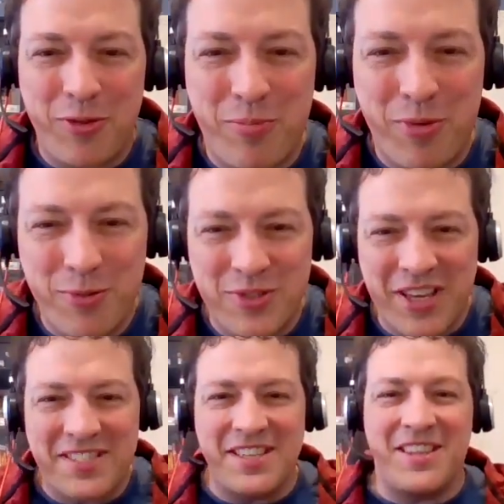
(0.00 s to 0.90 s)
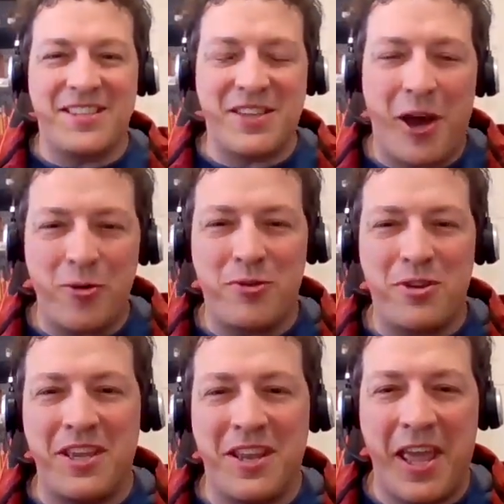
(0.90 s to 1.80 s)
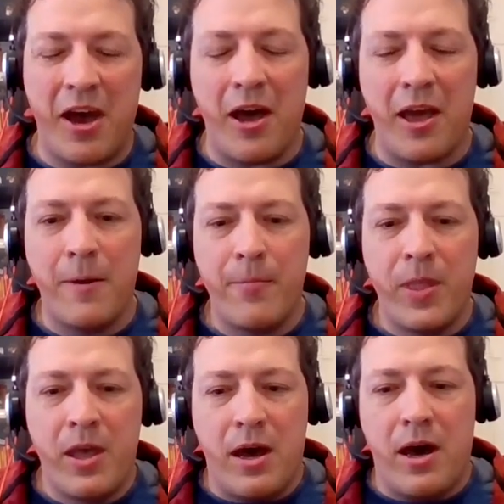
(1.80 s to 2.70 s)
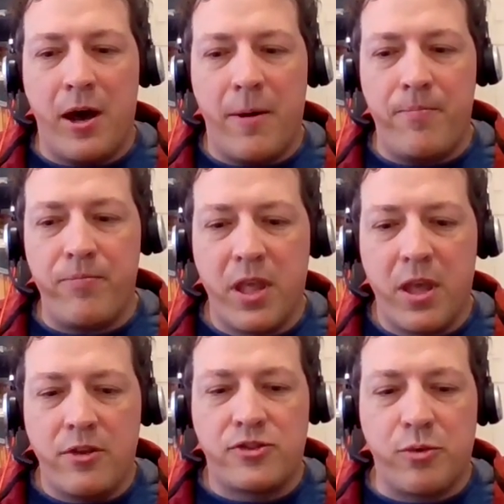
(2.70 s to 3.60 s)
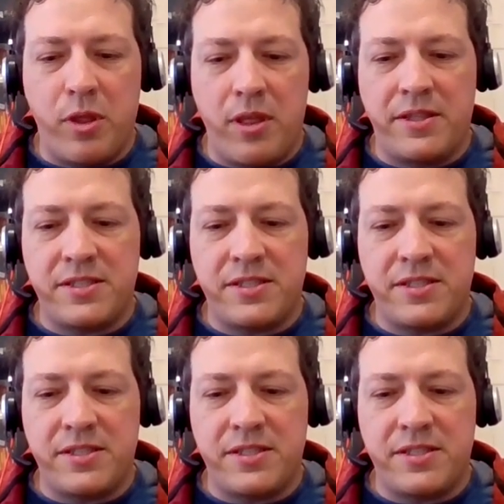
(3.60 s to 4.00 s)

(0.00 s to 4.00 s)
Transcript: to process and this IoT and AI. So